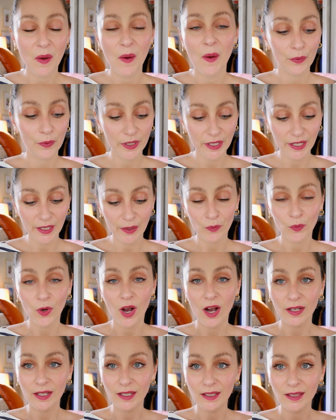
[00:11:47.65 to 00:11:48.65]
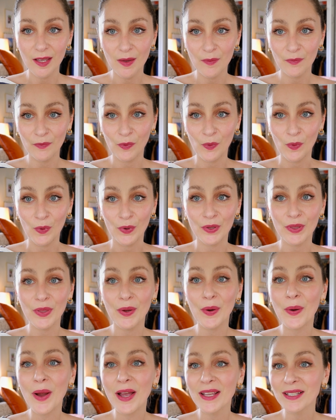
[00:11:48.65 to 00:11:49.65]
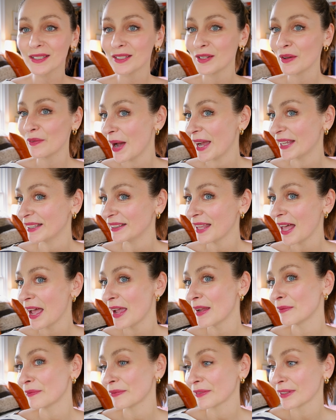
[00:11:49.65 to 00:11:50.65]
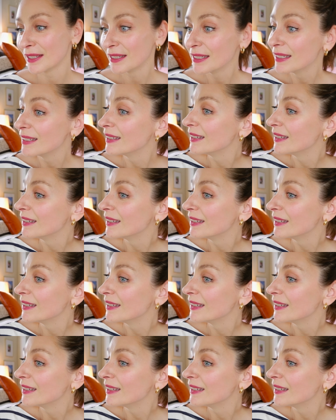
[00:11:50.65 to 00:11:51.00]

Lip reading: freaking rocking them for the rest of my life.